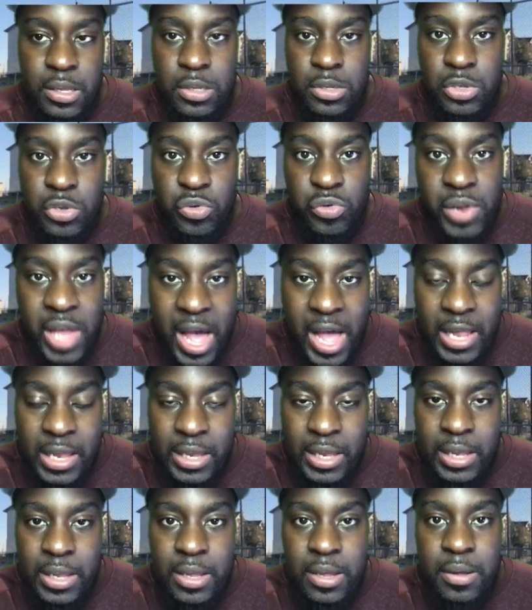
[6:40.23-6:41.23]
do not
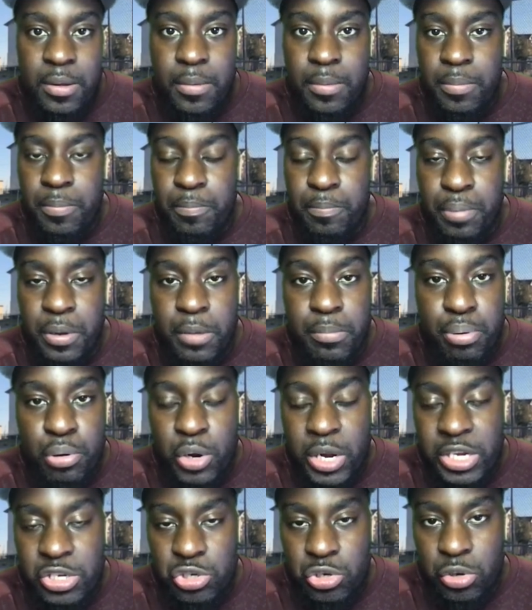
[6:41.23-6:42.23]
put
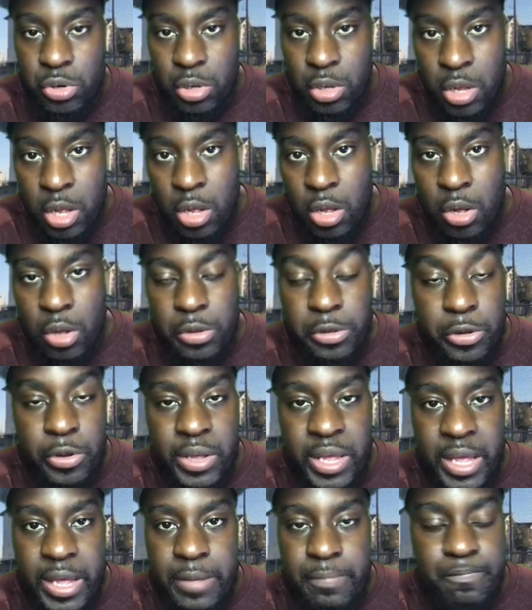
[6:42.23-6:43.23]
pressure on your
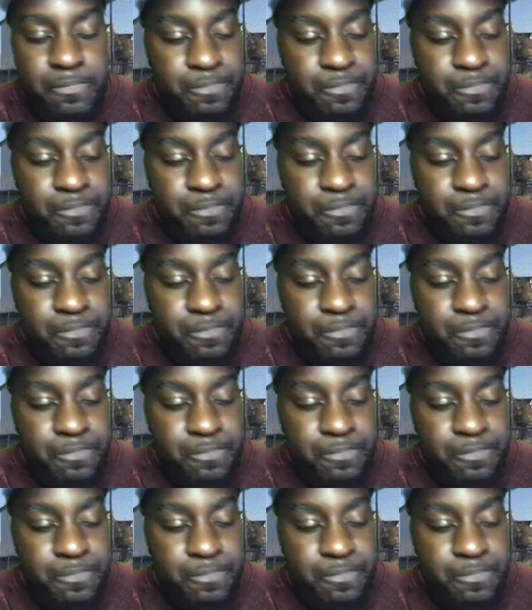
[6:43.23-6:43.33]
kid.